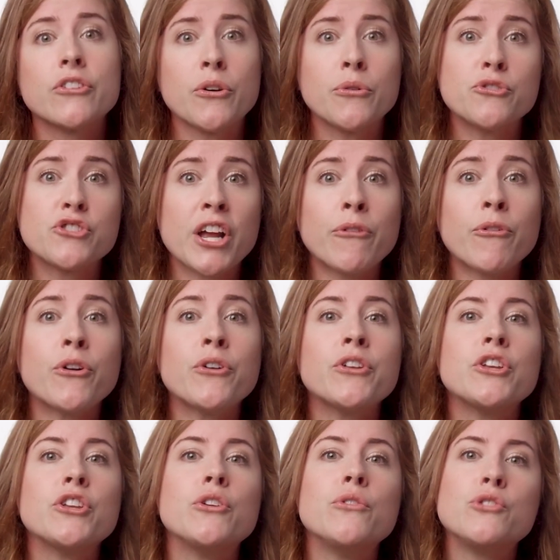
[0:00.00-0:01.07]
So in general,
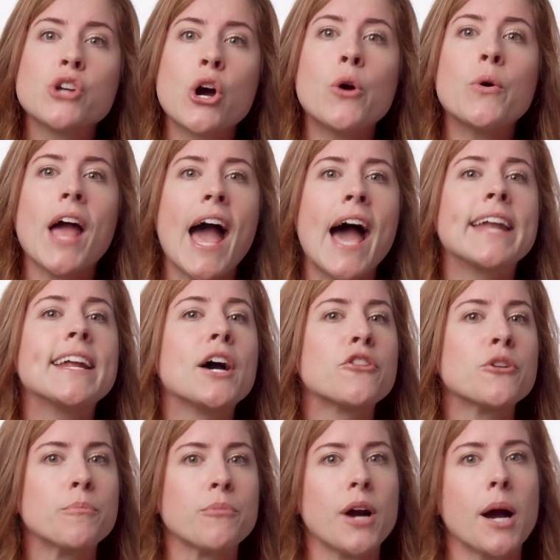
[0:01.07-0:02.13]
you don't add
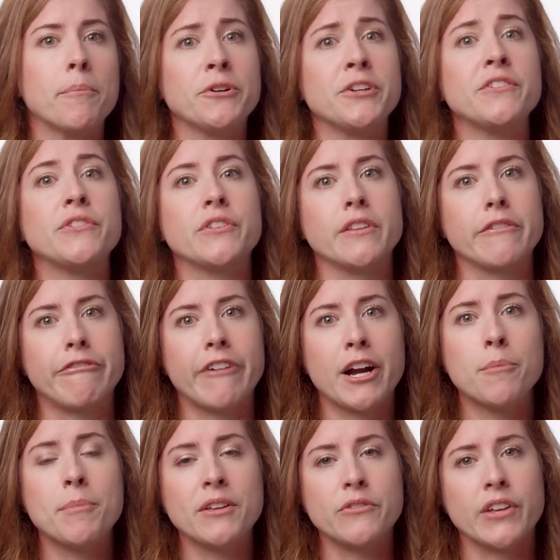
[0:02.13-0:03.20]
other properties to the
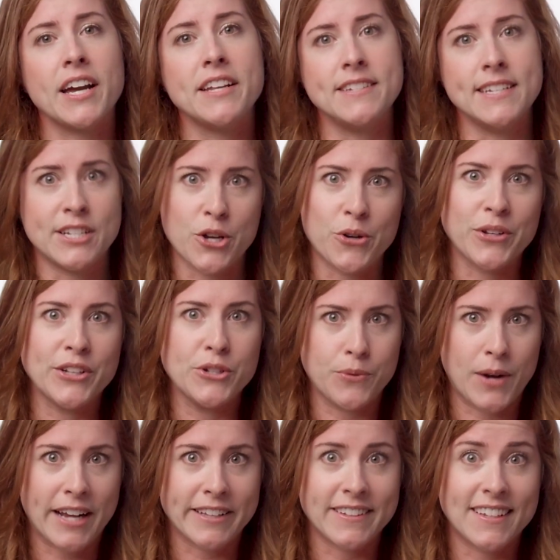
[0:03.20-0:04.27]
Firebase ID token
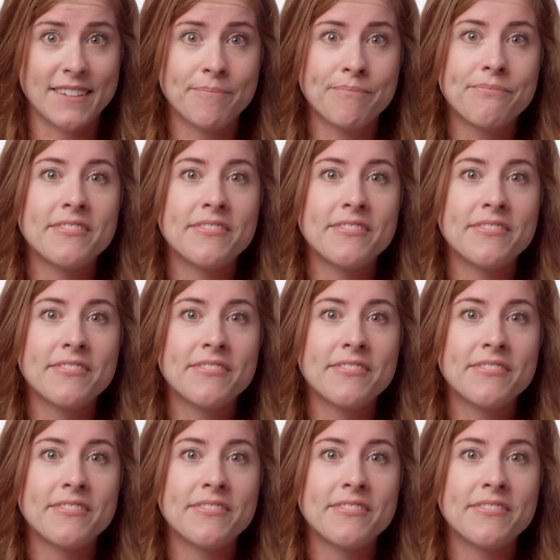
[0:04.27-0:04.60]
directly.